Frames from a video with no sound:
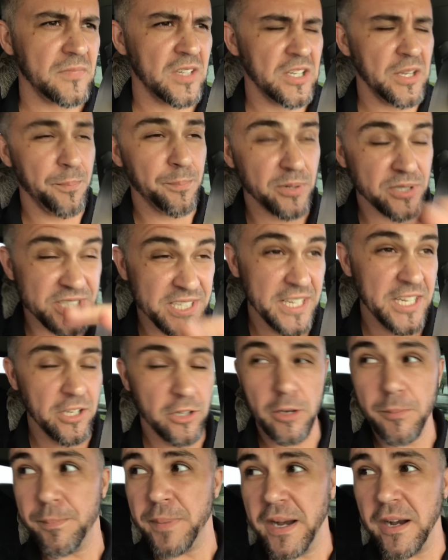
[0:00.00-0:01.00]
the
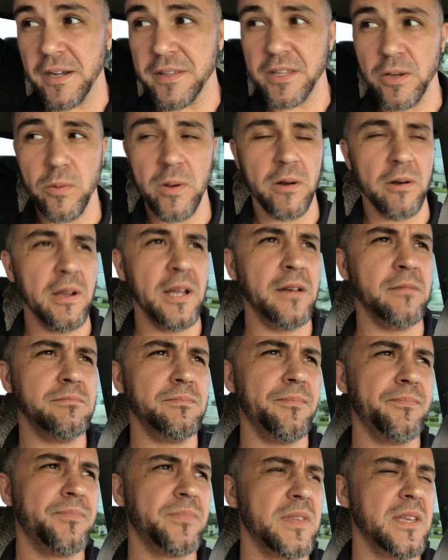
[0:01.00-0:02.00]
particular barrack that we were in.
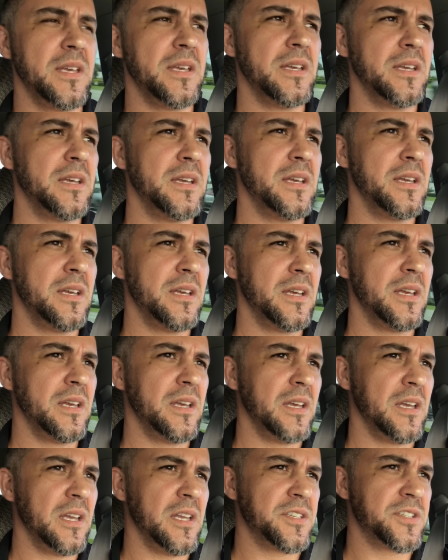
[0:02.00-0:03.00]

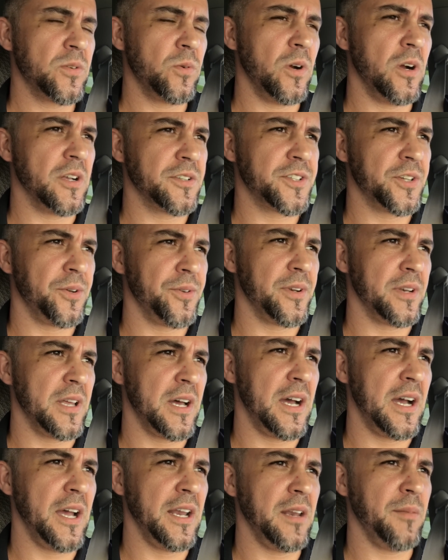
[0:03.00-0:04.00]
So we're all toeing the
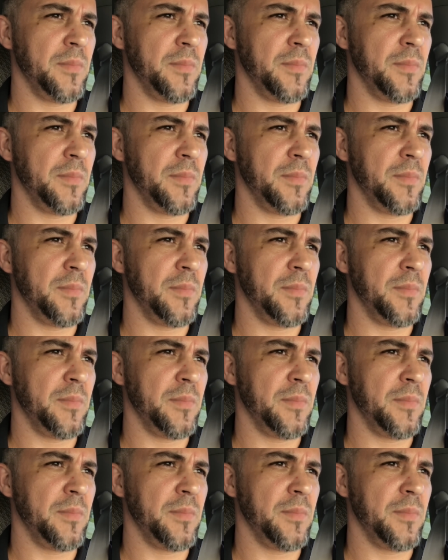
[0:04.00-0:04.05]
line,